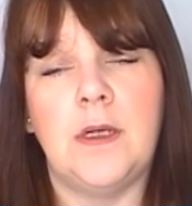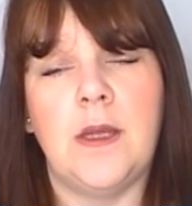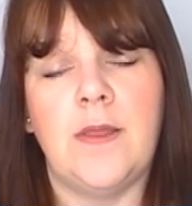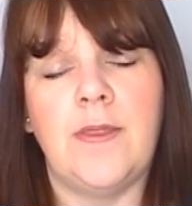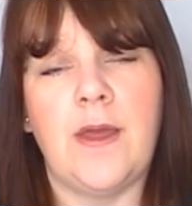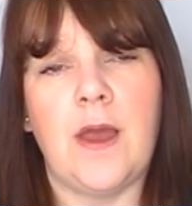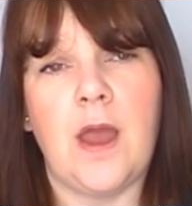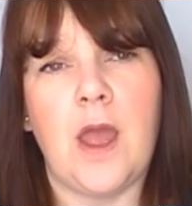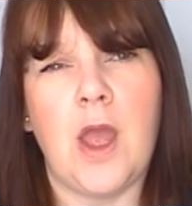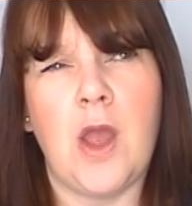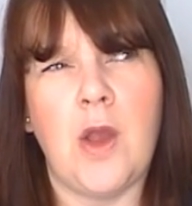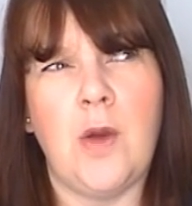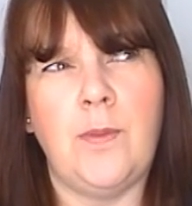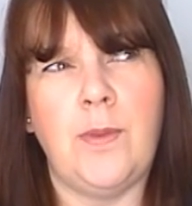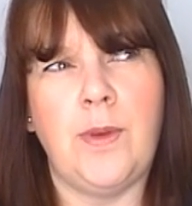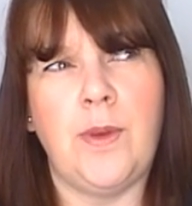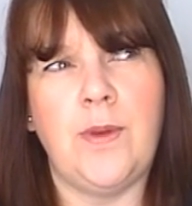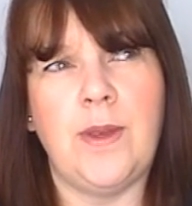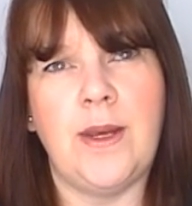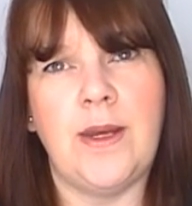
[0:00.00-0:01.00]
that I
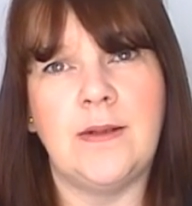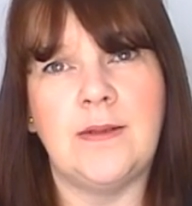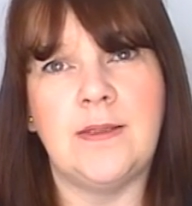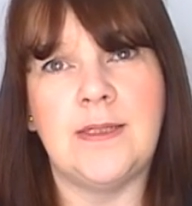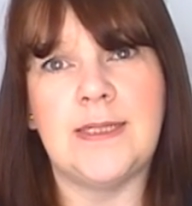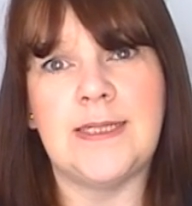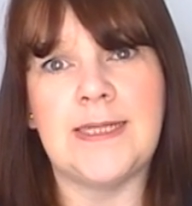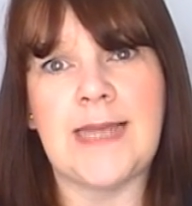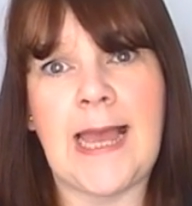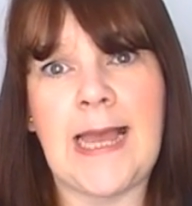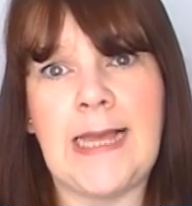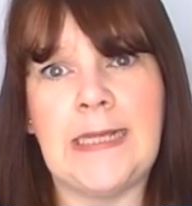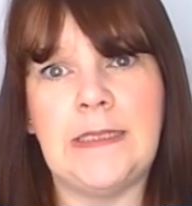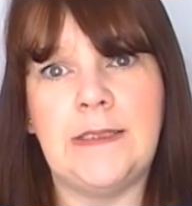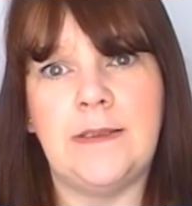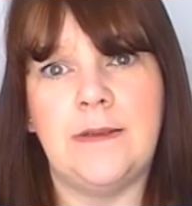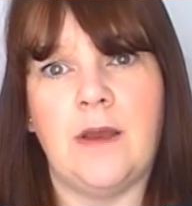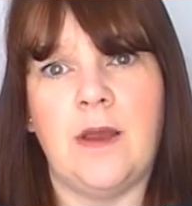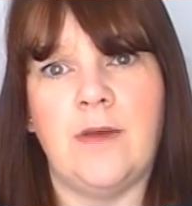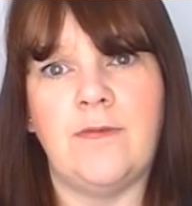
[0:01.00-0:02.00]
hope you can
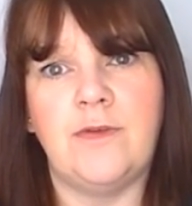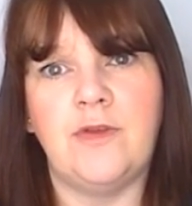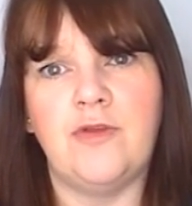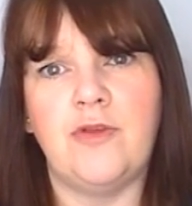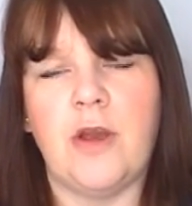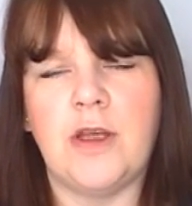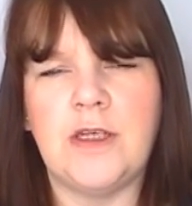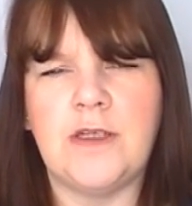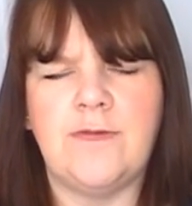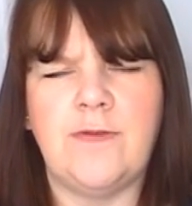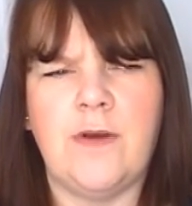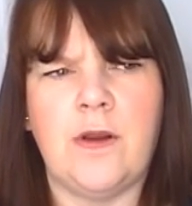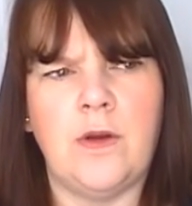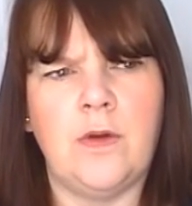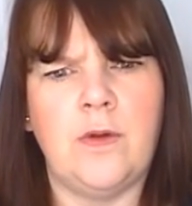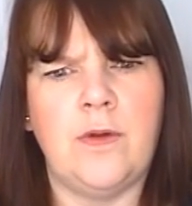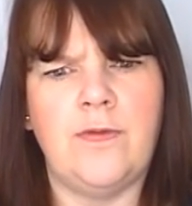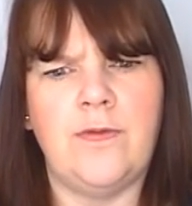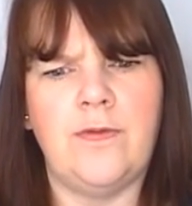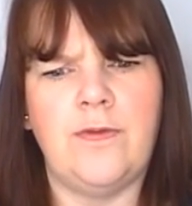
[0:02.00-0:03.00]
understand. I've tried to
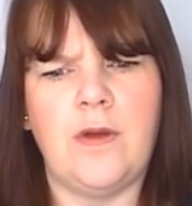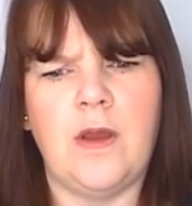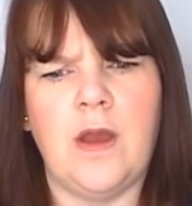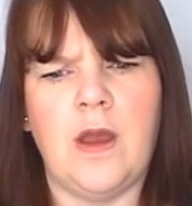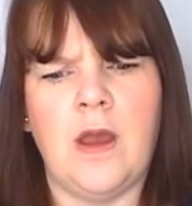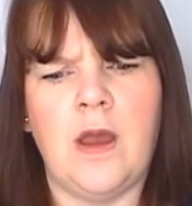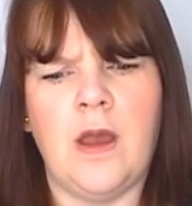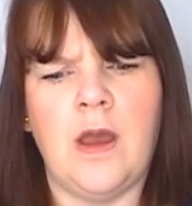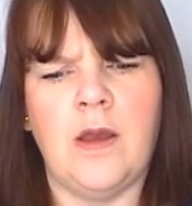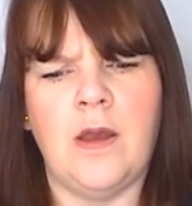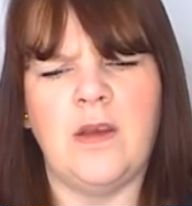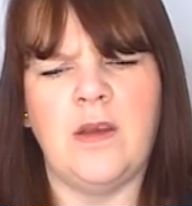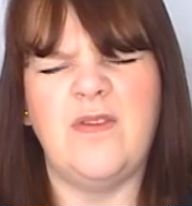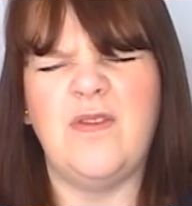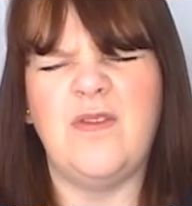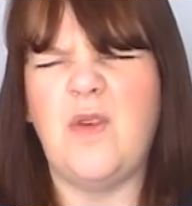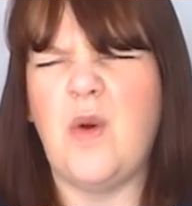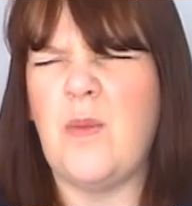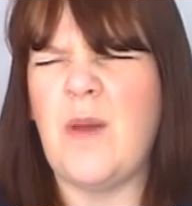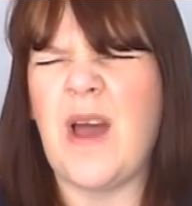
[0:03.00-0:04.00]
follow a
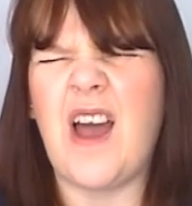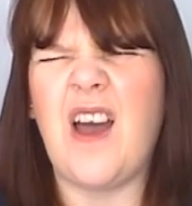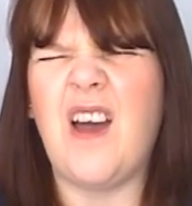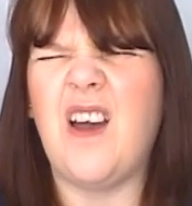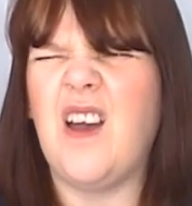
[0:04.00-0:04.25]
format